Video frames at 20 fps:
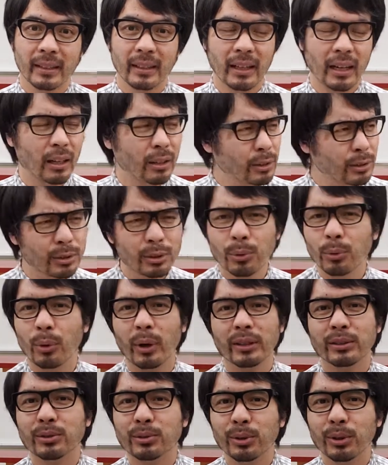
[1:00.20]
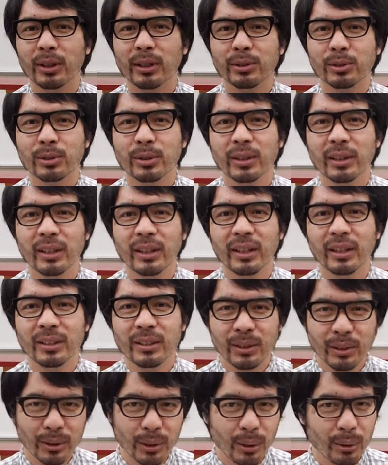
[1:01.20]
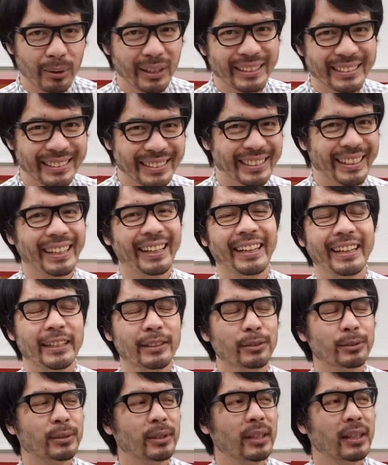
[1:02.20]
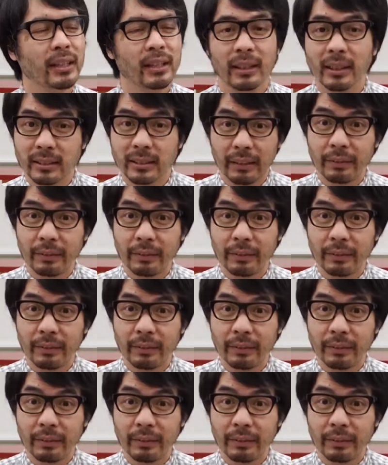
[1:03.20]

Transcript: I also want students to know that science is